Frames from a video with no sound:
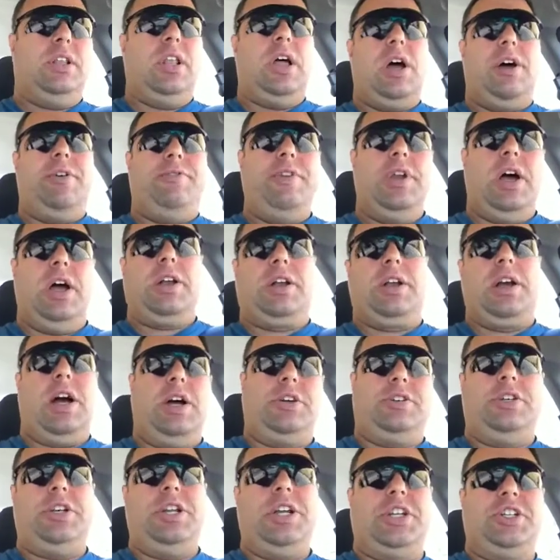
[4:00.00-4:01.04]
law of
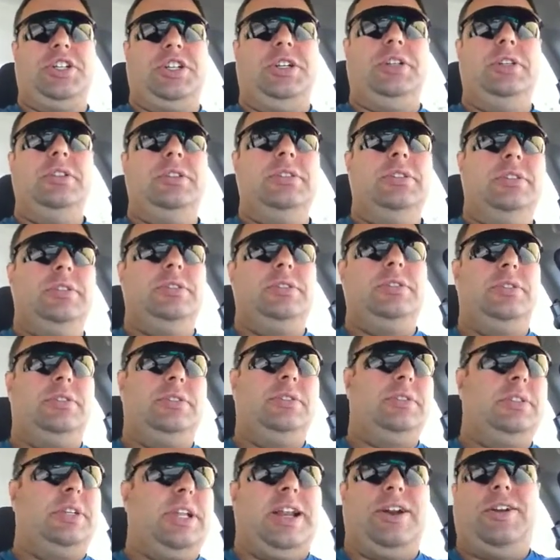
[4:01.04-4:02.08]
non-contradiction.
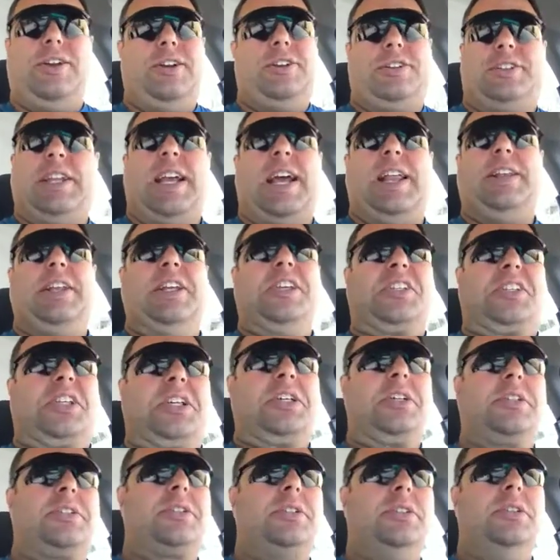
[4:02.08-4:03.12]
They don't understand these
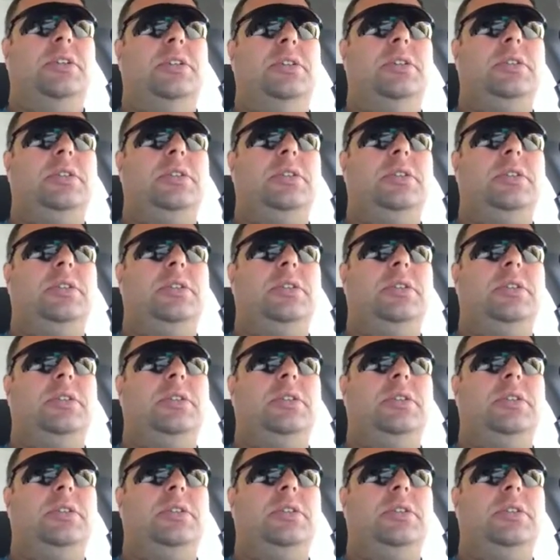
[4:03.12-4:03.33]
things.